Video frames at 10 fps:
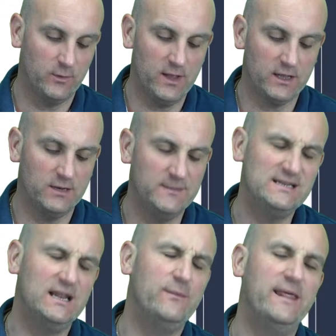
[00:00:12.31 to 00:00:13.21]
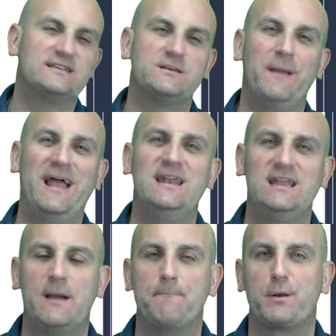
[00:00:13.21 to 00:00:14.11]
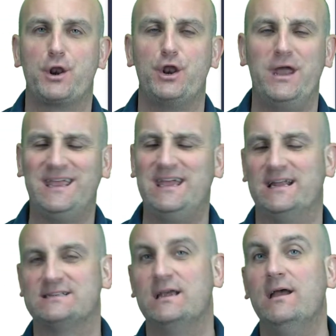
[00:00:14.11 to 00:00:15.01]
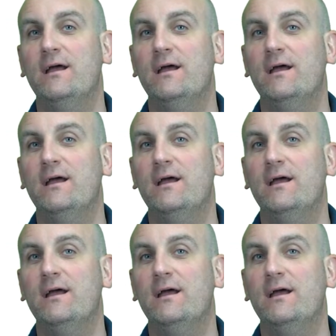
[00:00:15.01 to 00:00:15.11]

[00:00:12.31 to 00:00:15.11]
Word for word: We are going to be dealing with expanding brackets.